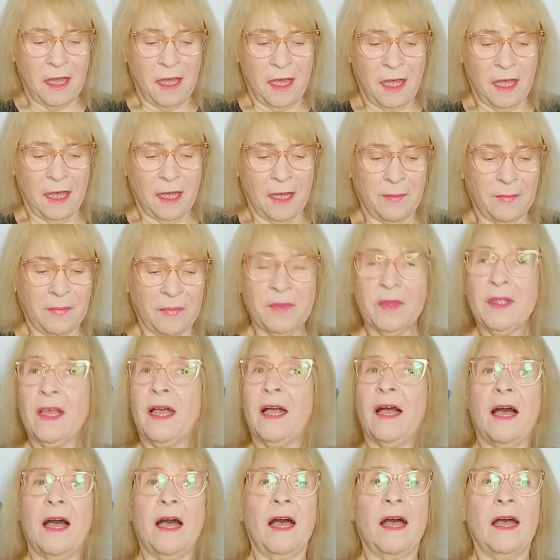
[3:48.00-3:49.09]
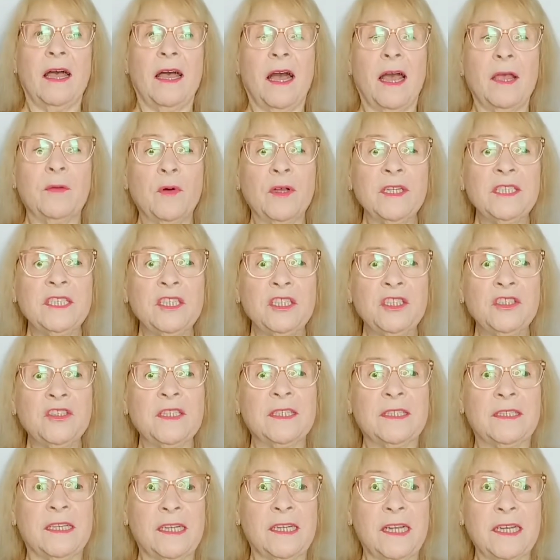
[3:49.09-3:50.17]
I wanted you
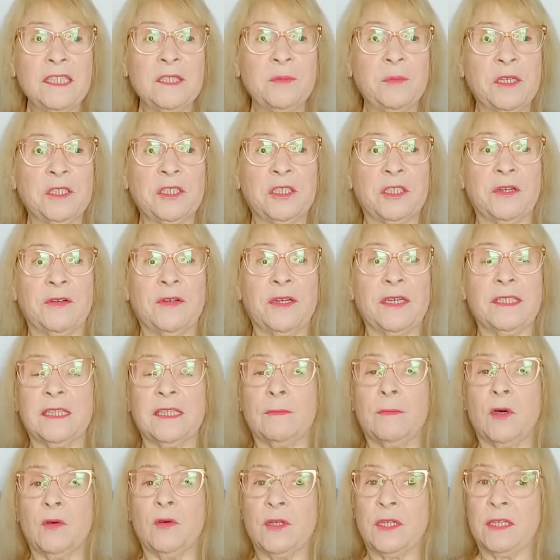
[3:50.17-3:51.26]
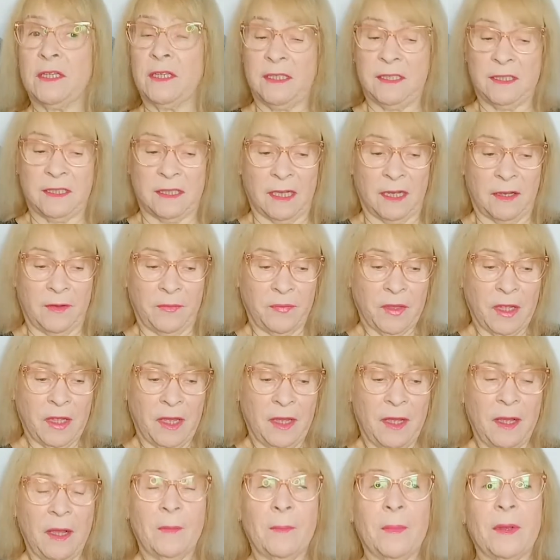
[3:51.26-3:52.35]
to, the next picture is the Mona Lisa,
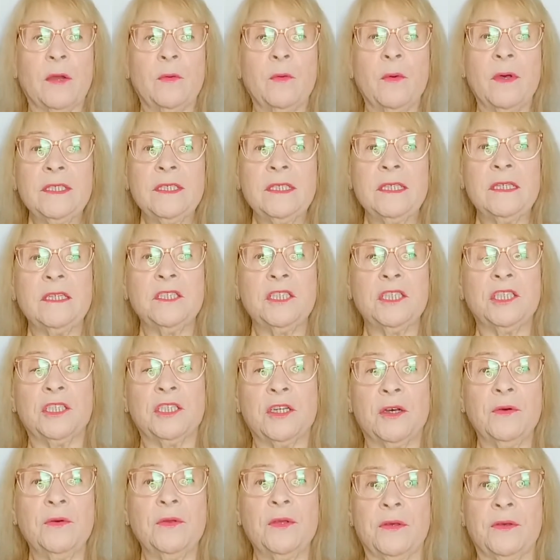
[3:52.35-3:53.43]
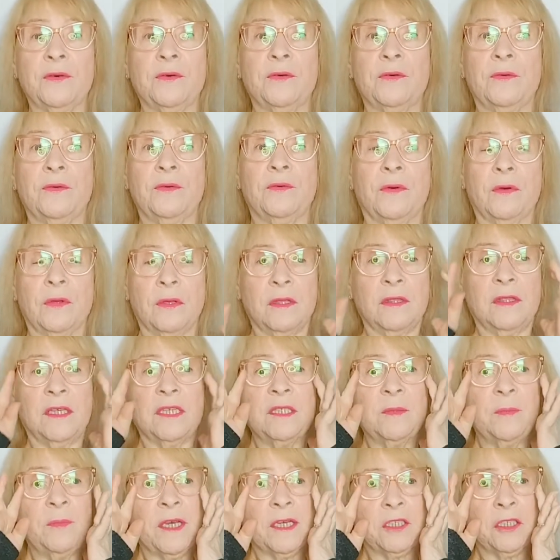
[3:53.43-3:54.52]
but I wanted to show you this
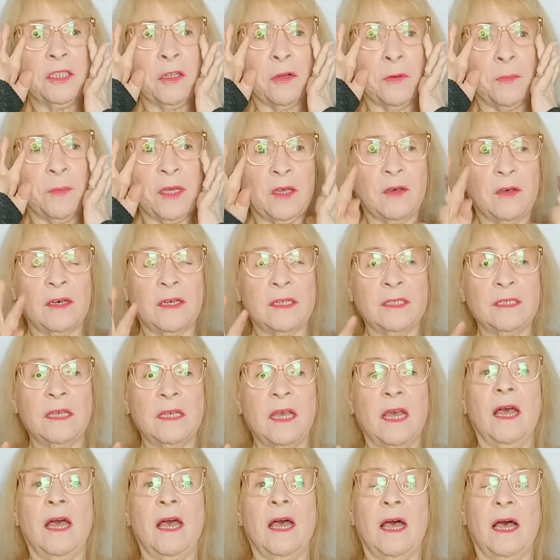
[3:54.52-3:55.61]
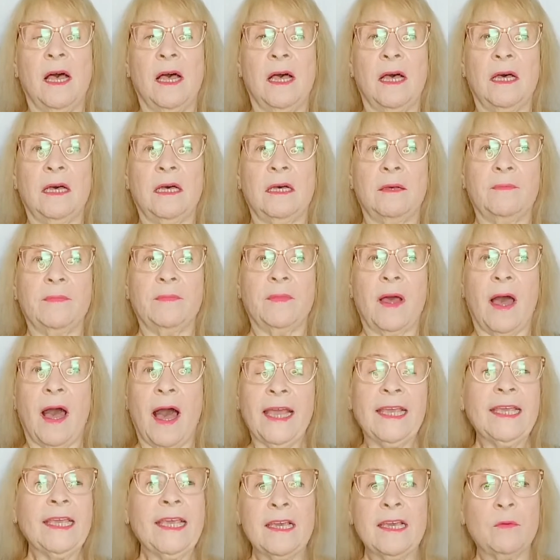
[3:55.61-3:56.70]
picture because
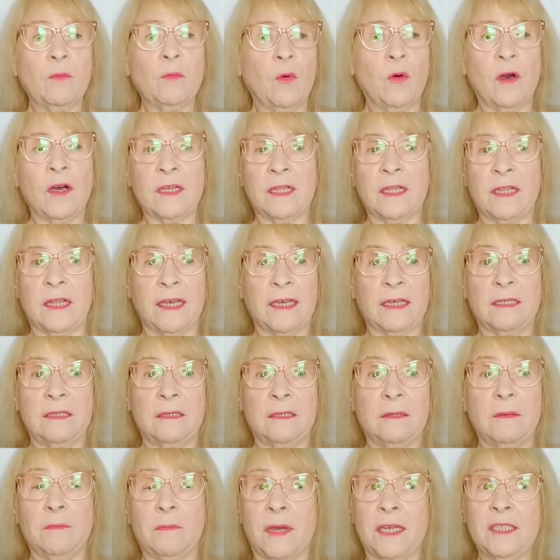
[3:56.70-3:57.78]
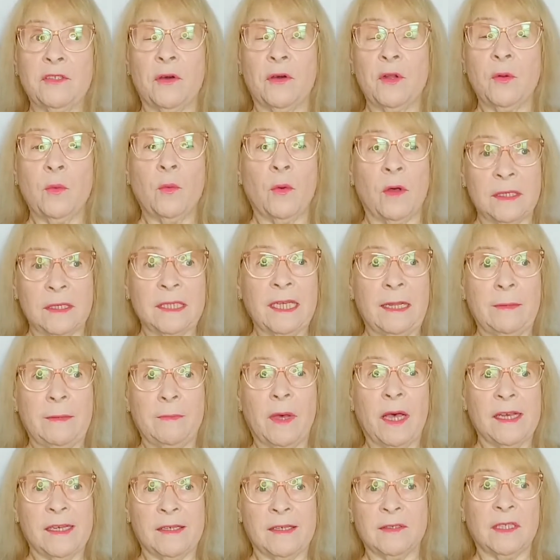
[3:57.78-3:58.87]
I can't walk like, my daughter walked 10
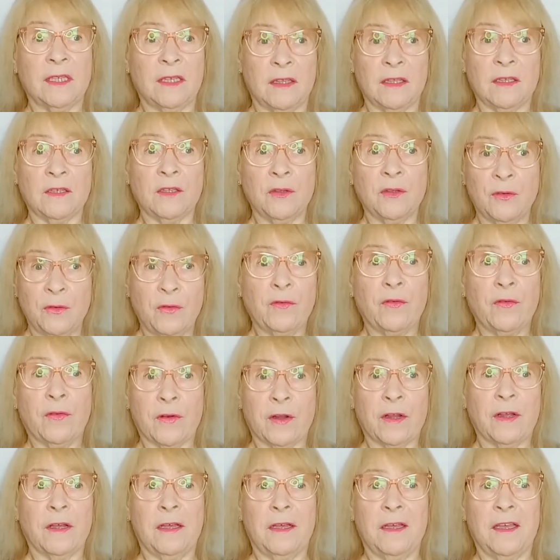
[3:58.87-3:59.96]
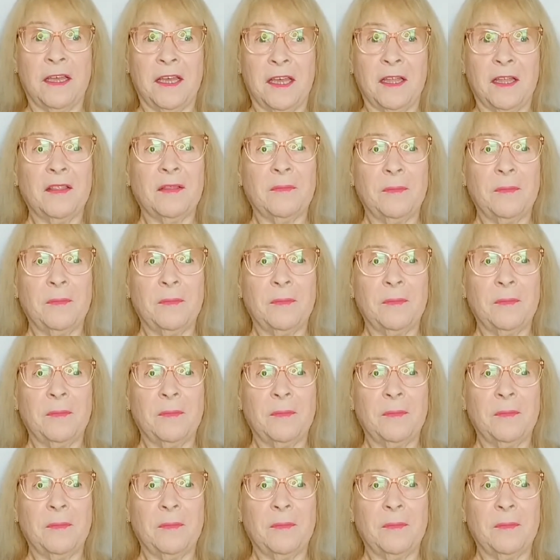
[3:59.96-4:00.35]
miles in the Louvre in